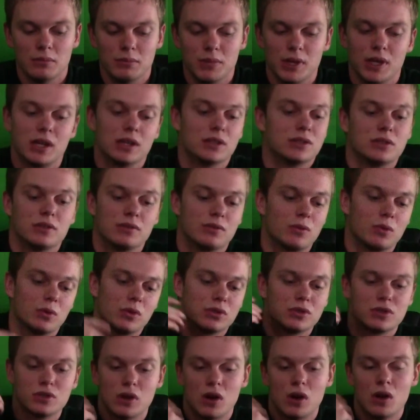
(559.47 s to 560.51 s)
because of
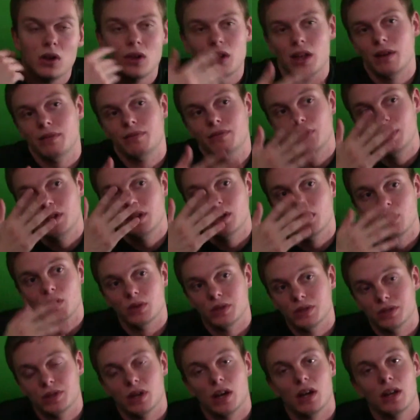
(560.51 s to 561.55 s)
course all that
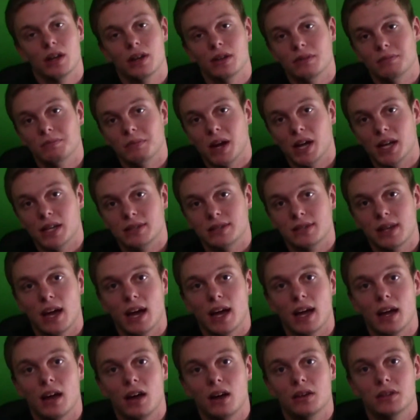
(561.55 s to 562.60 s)
video is on my site,